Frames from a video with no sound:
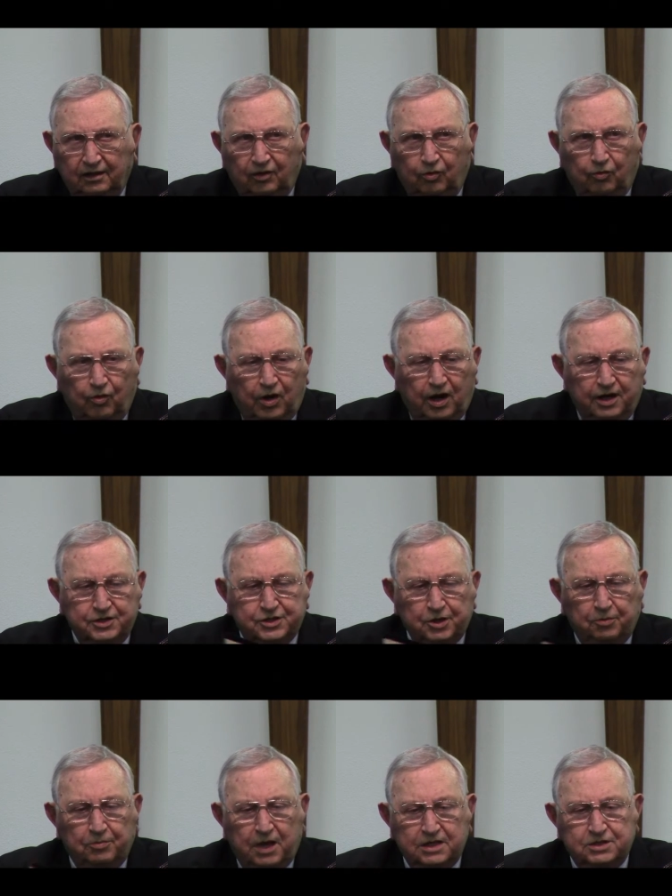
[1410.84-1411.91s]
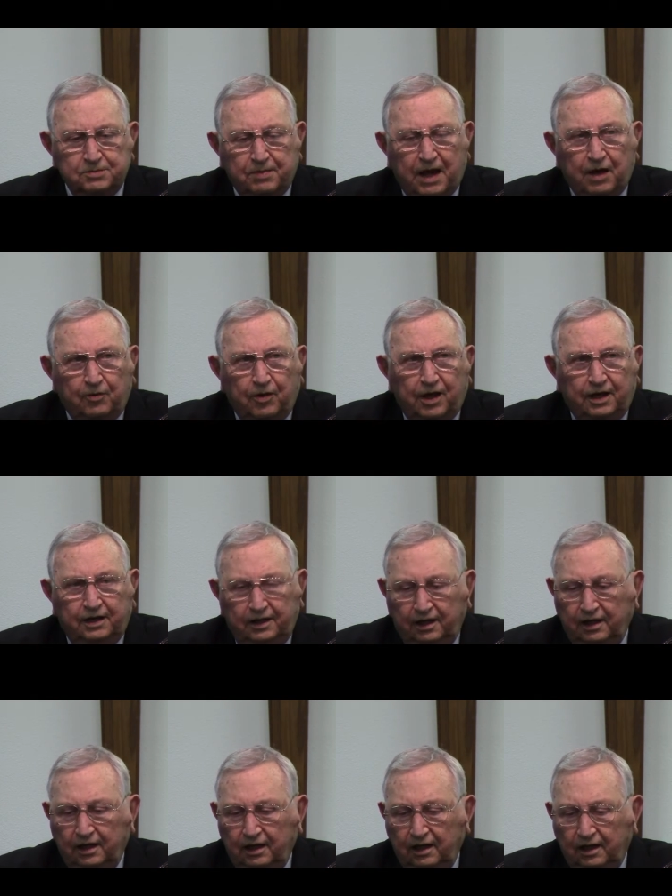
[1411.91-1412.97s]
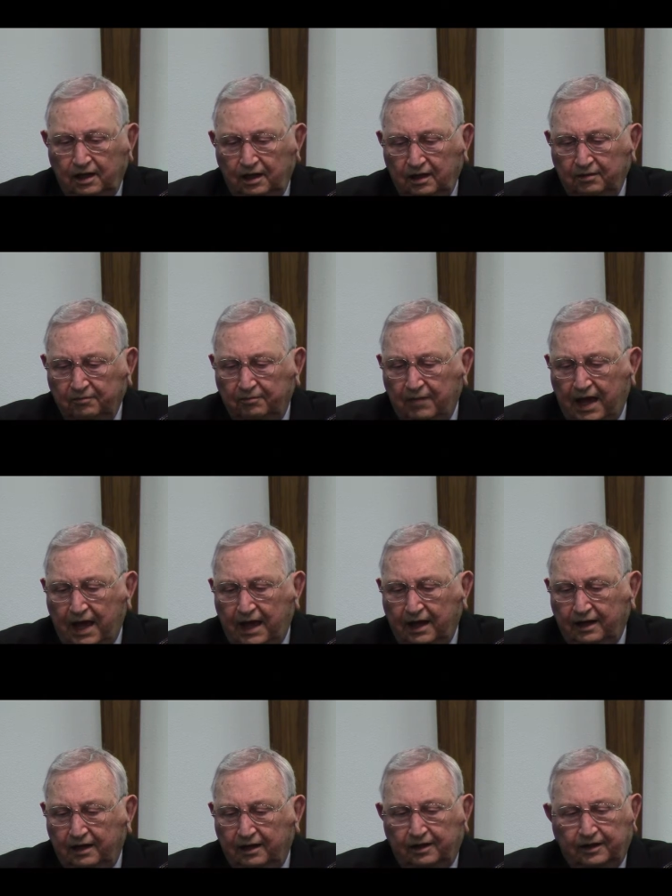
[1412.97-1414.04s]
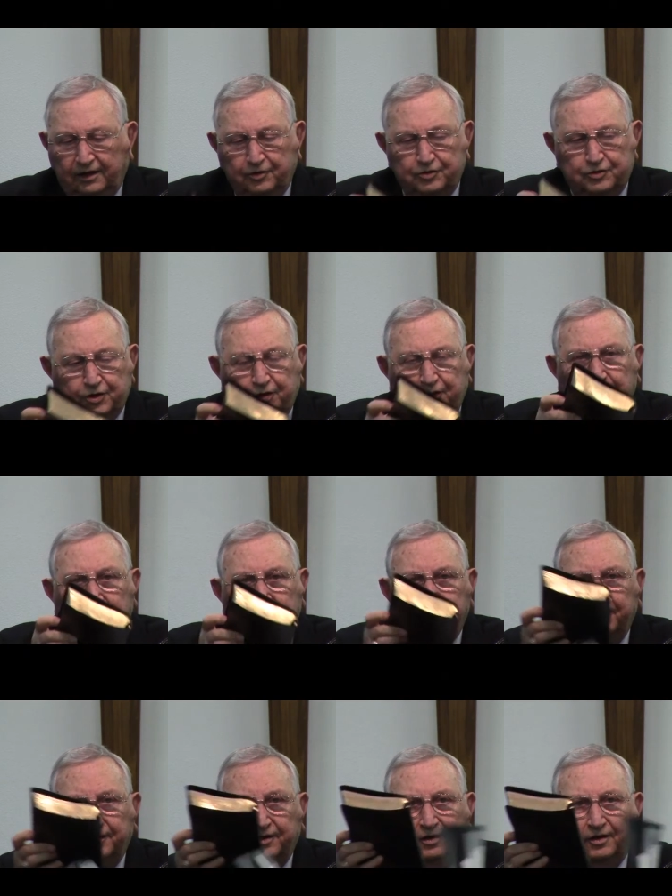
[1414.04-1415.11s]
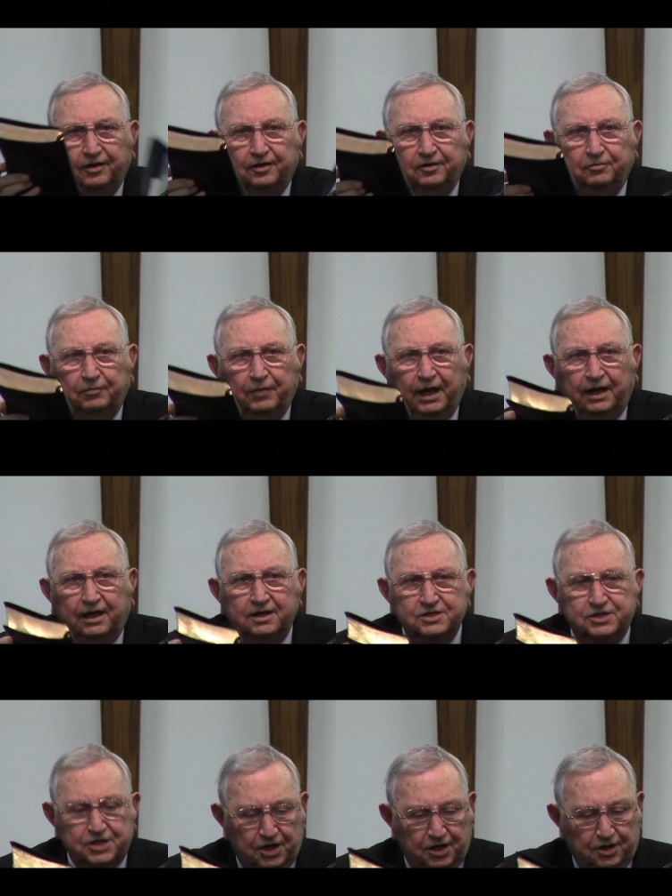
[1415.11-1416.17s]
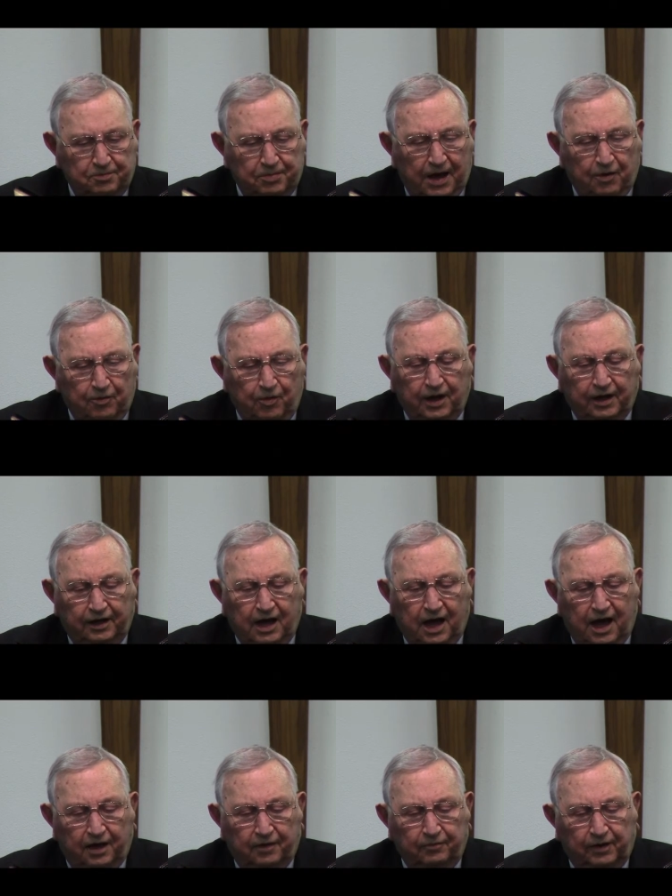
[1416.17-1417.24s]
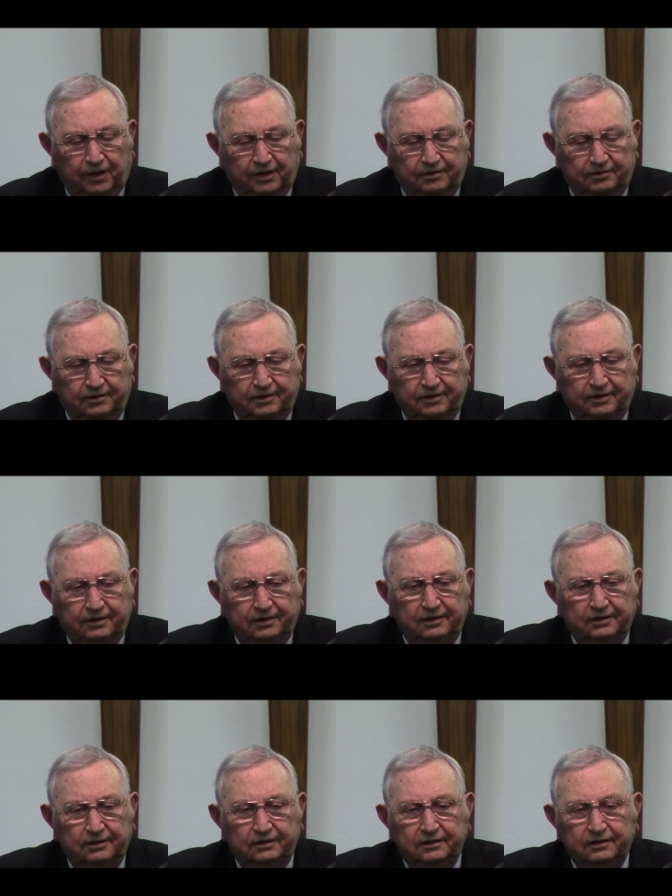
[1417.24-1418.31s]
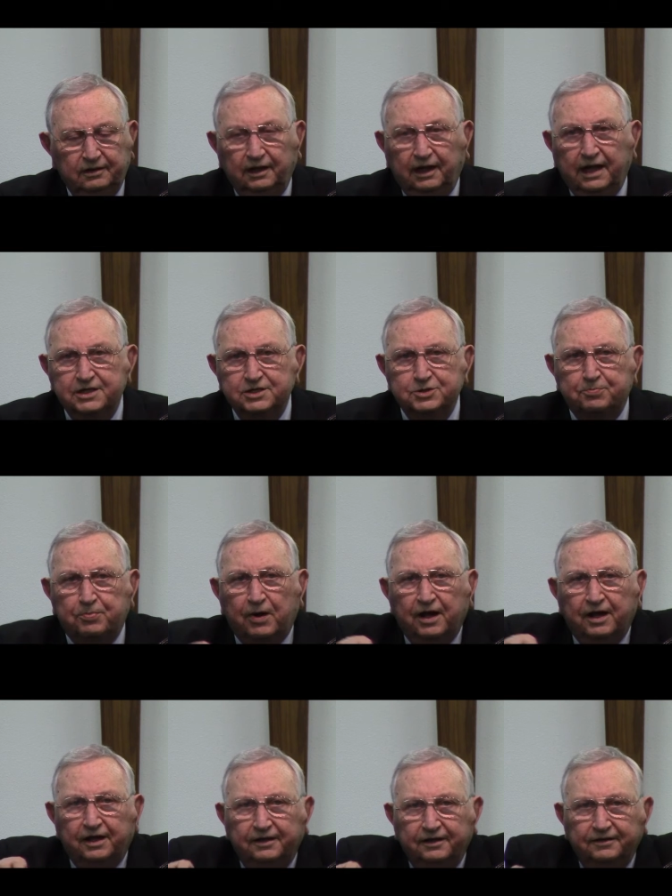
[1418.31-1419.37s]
Don't worry so much about what man will do to you. Be concerned about what God will do to you. Let us pray.